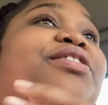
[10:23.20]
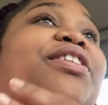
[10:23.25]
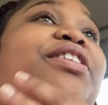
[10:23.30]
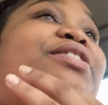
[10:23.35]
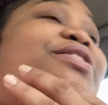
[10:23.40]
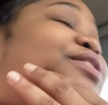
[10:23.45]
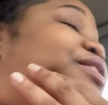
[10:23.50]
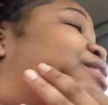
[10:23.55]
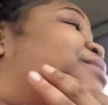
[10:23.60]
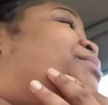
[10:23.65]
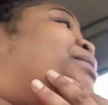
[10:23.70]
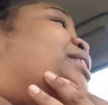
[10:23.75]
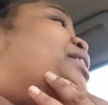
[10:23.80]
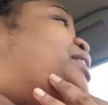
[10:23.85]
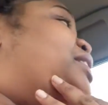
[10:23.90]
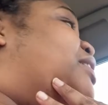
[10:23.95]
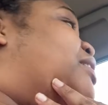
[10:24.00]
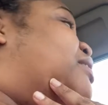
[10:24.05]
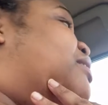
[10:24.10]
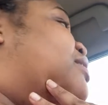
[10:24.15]
he was like, you see my
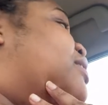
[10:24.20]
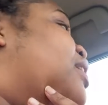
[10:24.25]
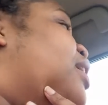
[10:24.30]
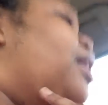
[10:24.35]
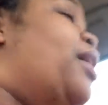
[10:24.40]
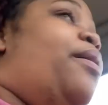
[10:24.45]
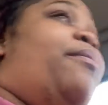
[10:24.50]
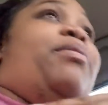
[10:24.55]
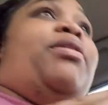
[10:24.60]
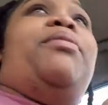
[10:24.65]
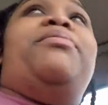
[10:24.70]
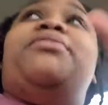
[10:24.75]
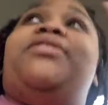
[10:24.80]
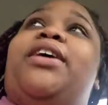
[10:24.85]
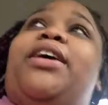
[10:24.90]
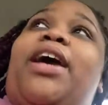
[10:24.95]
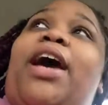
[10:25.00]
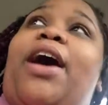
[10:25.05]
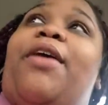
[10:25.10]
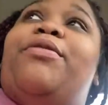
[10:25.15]
keys. But let me
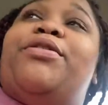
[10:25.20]
tell y'all